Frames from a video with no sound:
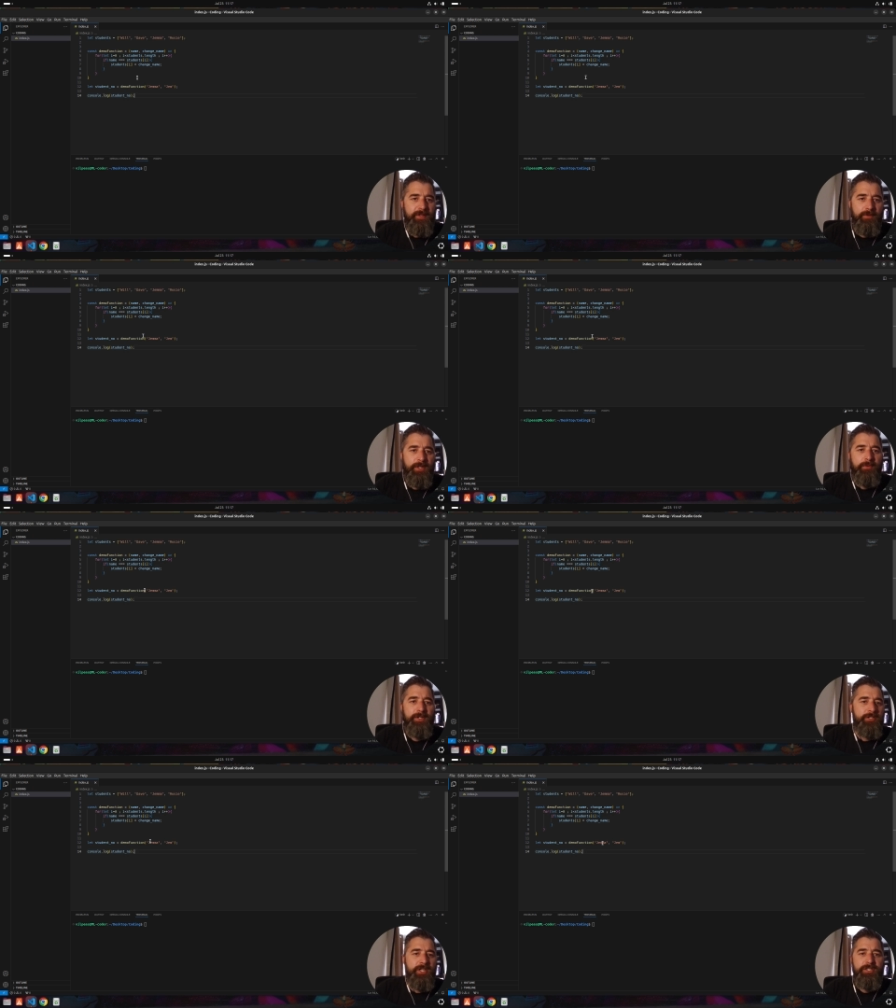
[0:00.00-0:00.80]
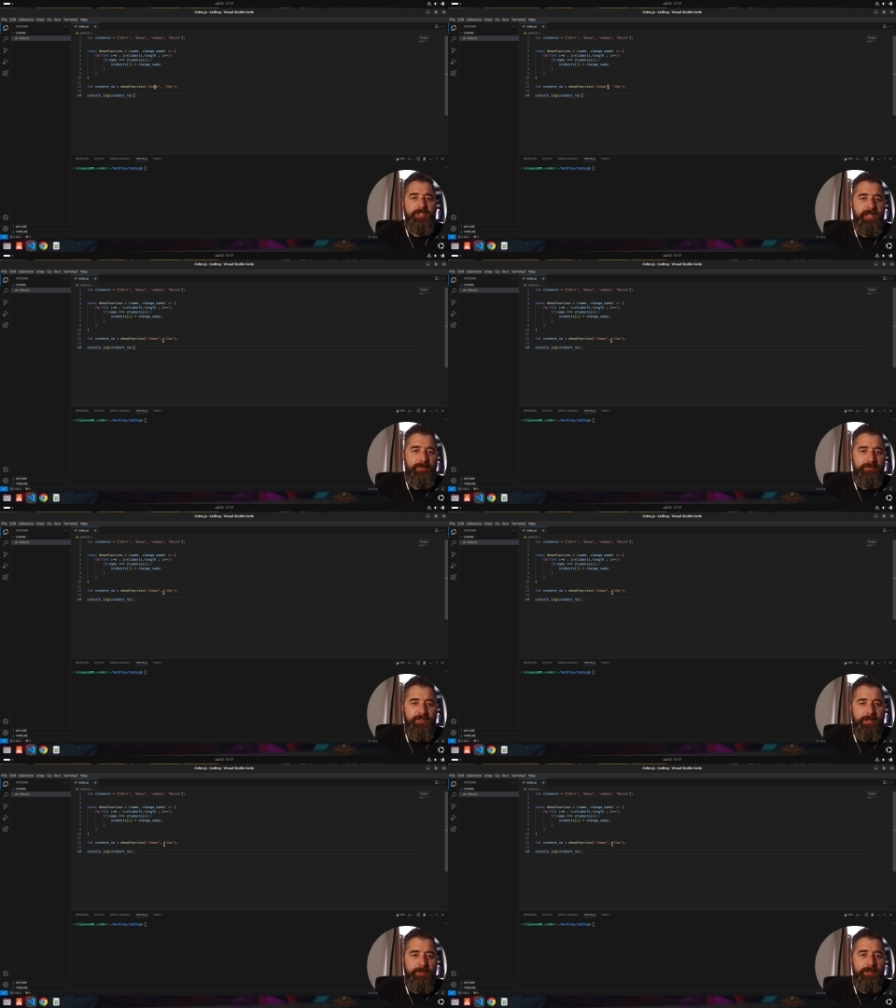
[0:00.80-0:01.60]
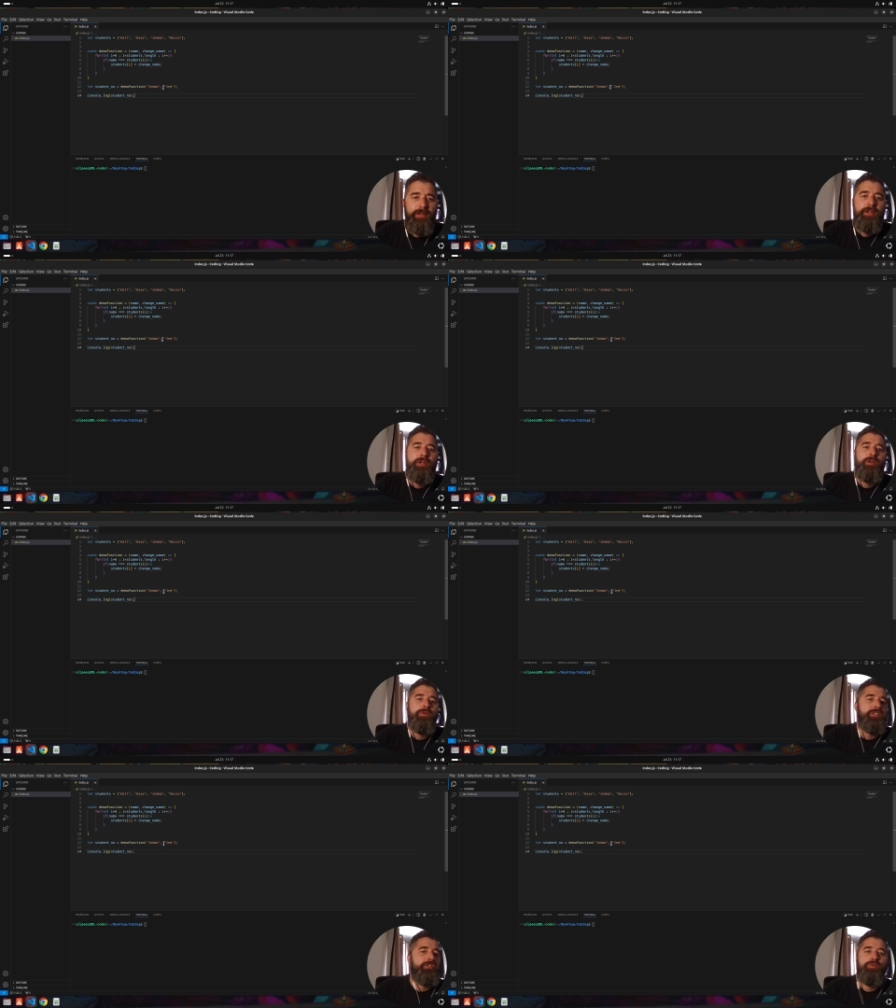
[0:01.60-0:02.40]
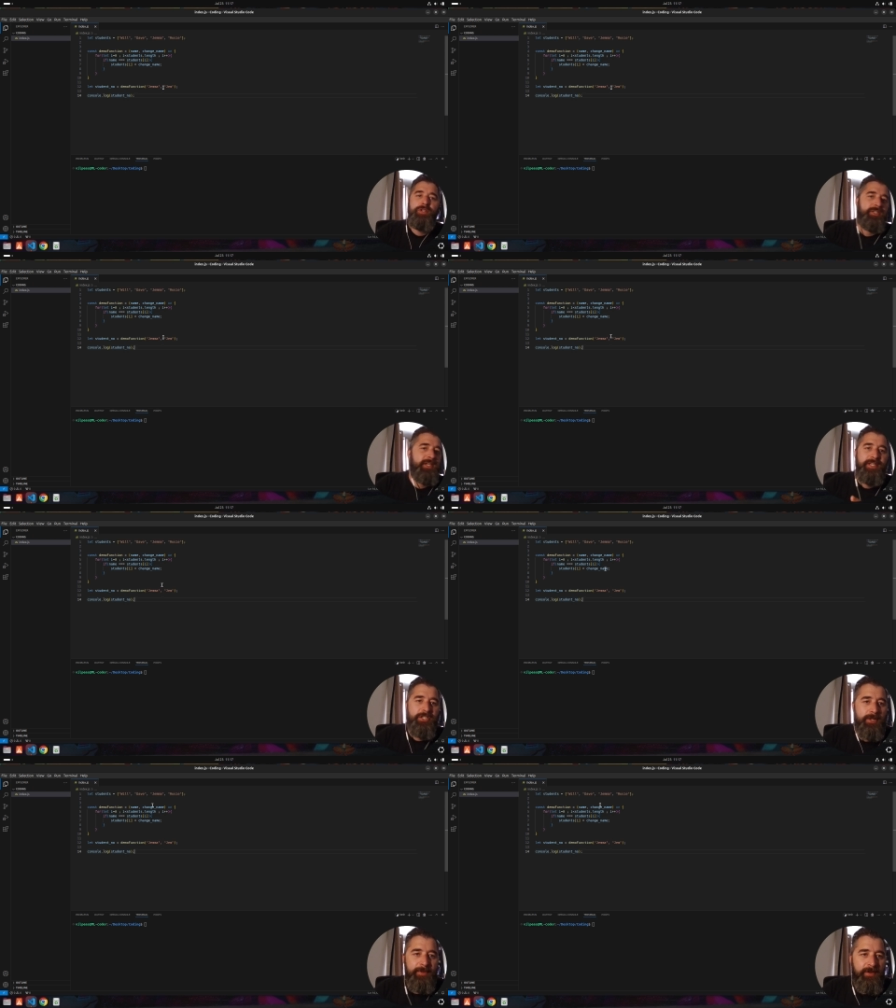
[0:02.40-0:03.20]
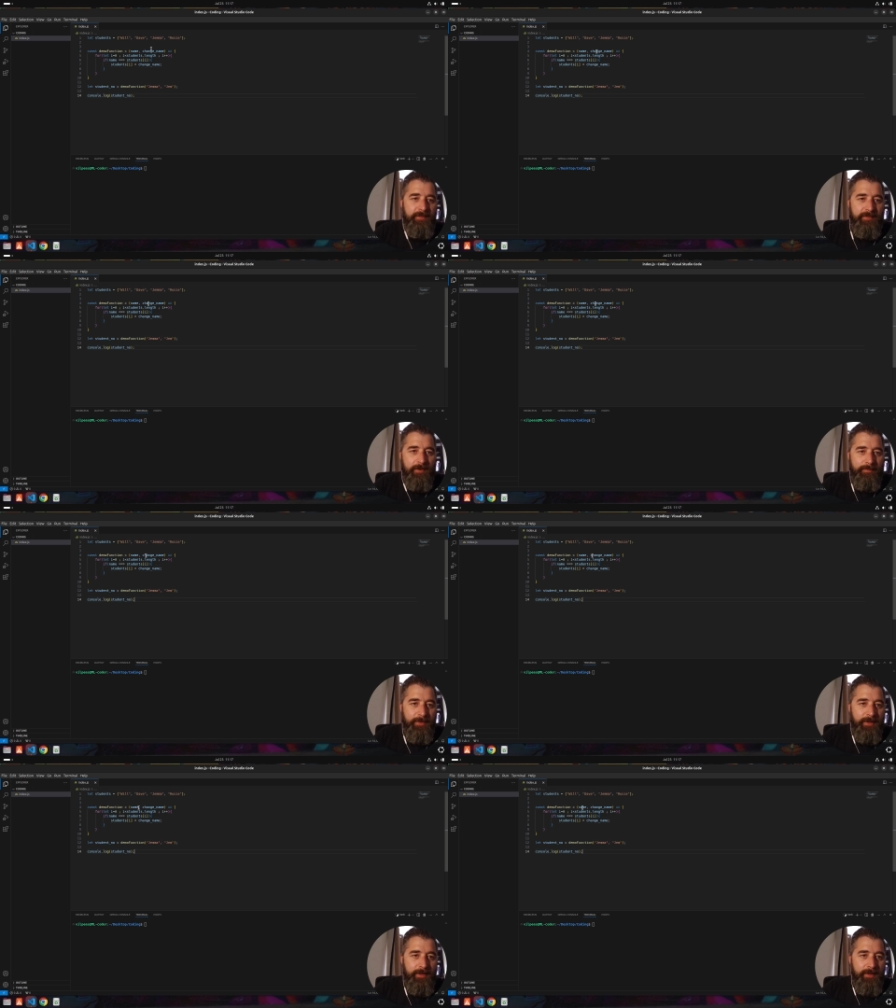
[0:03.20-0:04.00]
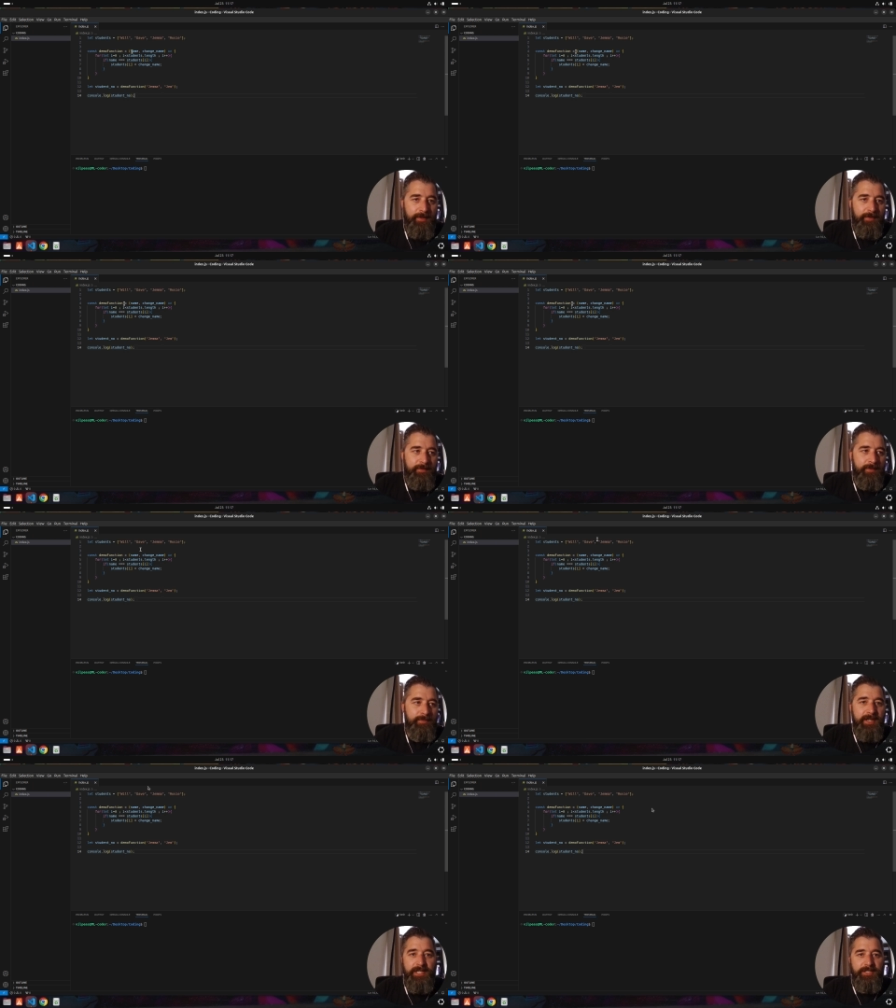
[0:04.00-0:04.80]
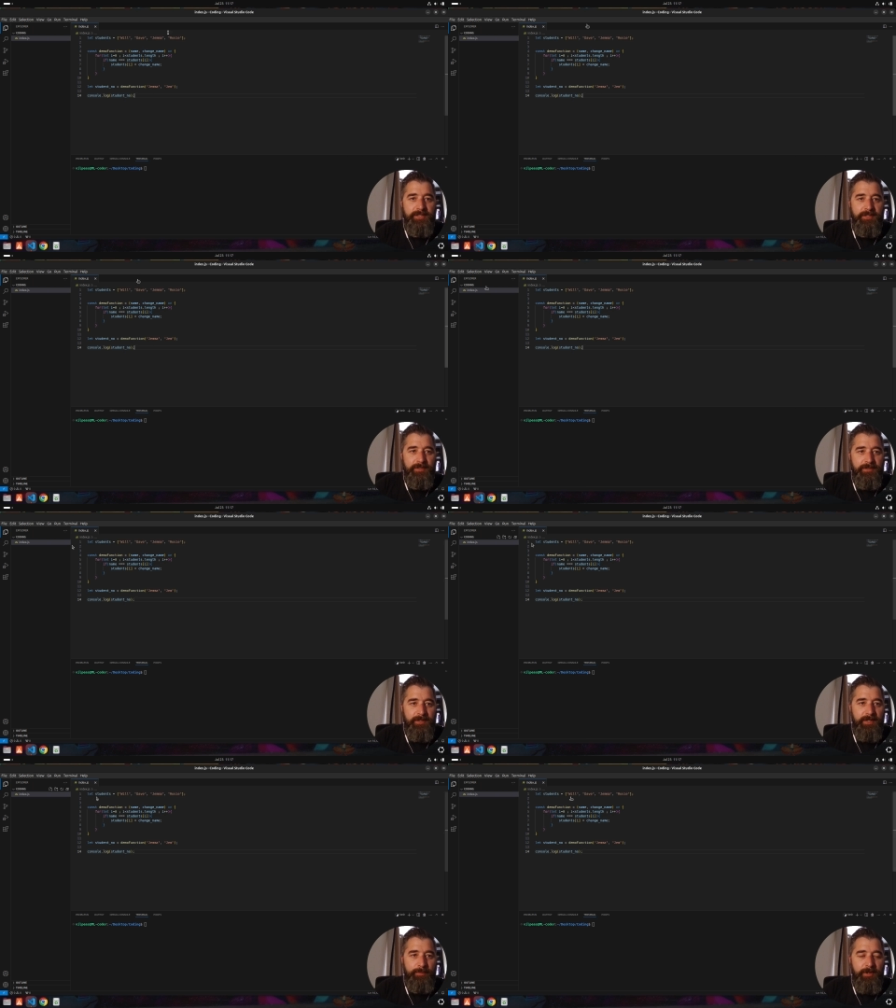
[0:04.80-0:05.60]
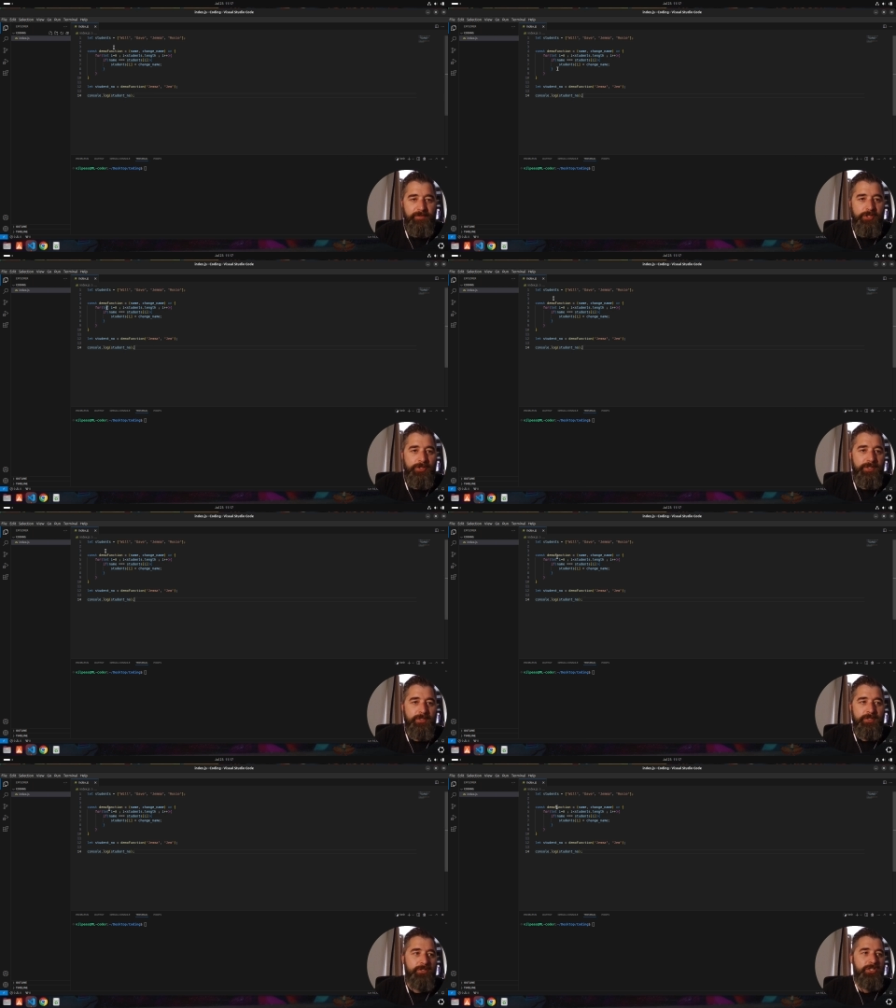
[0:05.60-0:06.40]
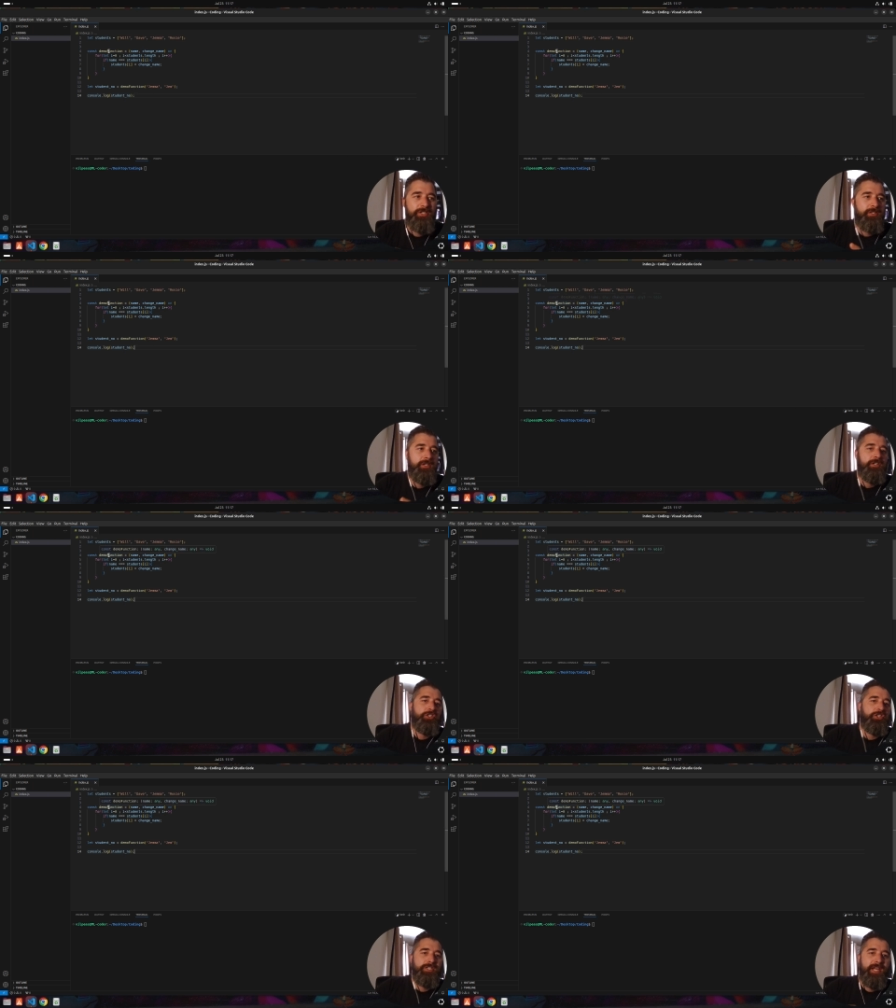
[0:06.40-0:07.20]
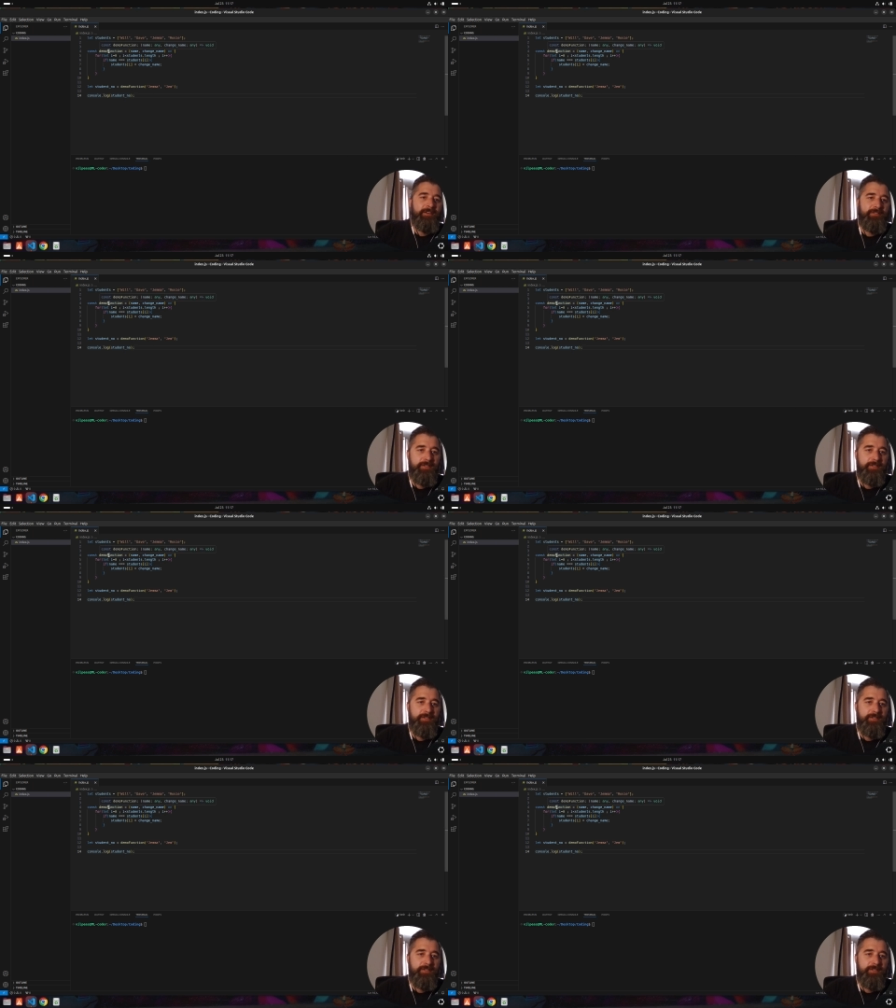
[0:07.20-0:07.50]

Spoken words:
We don't want to change the name of Gemma. We just want to delete Gemma from the list of students because she's left.